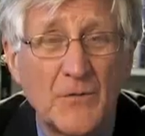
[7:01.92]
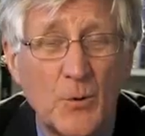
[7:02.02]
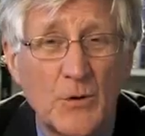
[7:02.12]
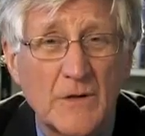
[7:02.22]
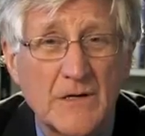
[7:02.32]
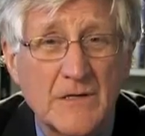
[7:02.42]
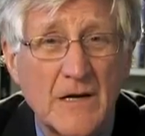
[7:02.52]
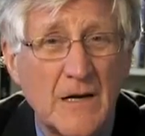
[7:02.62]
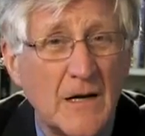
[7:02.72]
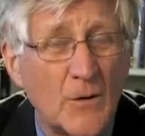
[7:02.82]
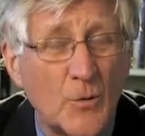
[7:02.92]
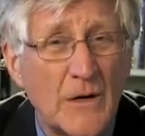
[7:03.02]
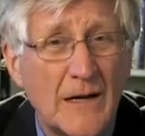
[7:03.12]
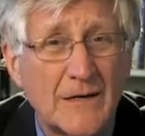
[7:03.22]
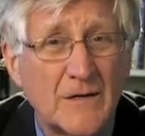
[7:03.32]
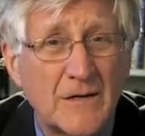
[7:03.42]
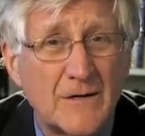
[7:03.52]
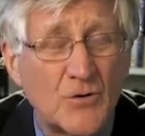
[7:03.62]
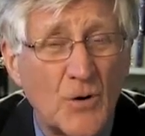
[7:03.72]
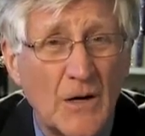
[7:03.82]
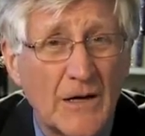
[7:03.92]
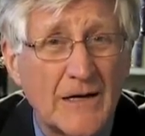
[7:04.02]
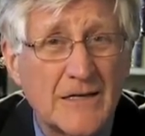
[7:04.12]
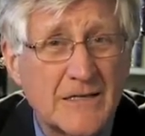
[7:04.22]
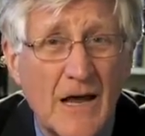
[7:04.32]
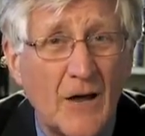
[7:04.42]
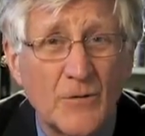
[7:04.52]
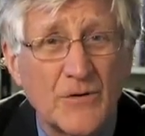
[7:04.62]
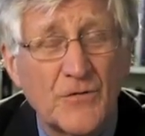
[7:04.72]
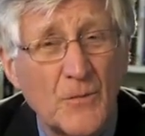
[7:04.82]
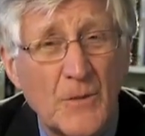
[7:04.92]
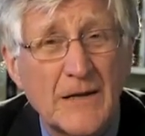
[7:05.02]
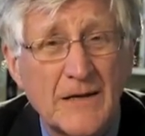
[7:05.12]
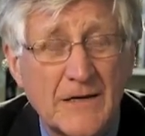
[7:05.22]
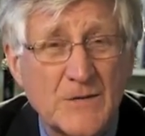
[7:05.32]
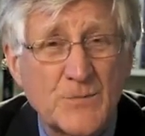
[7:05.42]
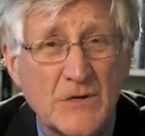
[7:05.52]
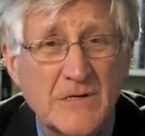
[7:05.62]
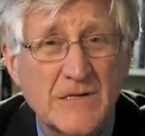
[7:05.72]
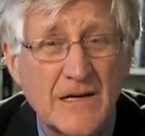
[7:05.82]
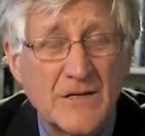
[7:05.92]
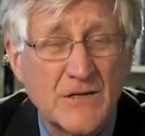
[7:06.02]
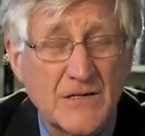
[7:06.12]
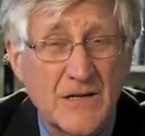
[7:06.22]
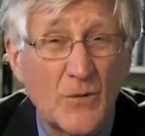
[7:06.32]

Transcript: support this. We're not drawing any salaries for making these presentations.